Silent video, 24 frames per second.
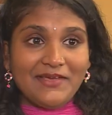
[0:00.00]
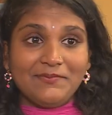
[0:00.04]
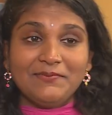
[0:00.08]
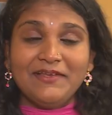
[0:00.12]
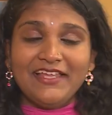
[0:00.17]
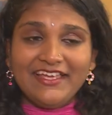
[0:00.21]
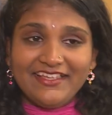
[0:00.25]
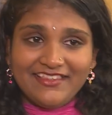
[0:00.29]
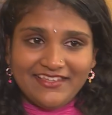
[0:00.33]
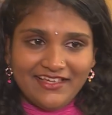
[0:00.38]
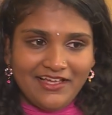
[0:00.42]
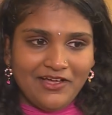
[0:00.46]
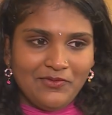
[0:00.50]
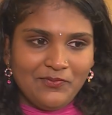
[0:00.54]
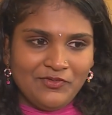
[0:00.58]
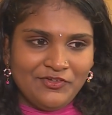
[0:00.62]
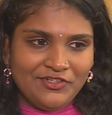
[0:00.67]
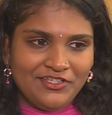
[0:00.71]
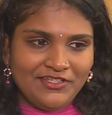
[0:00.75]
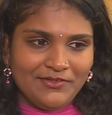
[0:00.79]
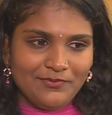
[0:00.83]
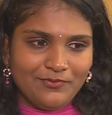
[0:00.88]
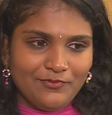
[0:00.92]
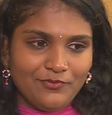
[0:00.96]
I play the
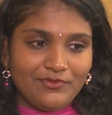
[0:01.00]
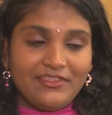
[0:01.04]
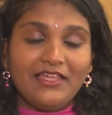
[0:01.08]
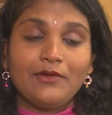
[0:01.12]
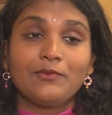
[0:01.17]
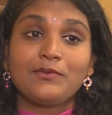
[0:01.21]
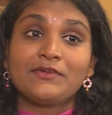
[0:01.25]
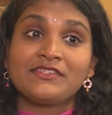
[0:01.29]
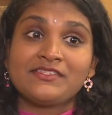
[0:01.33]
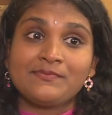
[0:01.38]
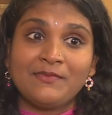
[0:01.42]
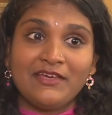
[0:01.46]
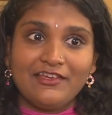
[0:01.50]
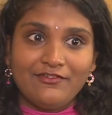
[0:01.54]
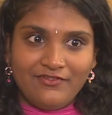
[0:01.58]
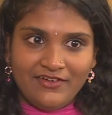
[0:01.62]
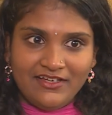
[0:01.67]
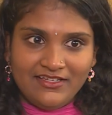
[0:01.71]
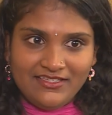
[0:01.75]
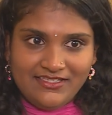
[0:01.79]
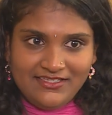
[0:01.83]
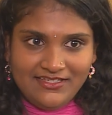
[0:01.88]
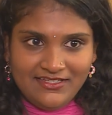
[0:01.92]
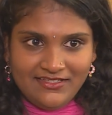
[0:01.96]
harmonium. That was my
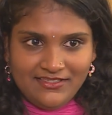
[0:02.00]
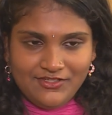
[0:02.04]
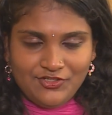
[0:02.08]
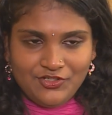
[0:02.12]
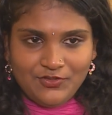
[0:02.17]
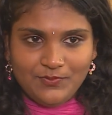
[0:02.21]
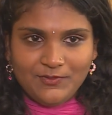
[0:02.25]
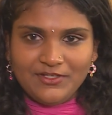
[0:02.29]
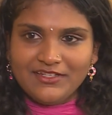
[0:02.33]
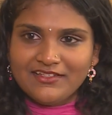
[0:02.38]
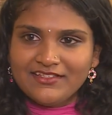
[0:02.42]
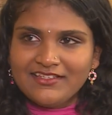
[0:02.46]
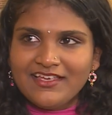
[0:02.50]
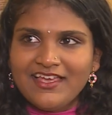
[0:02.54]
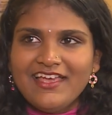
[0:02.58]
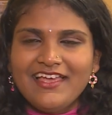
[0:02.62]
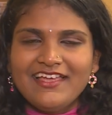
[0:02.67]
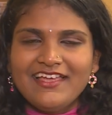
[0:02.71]
first instrument.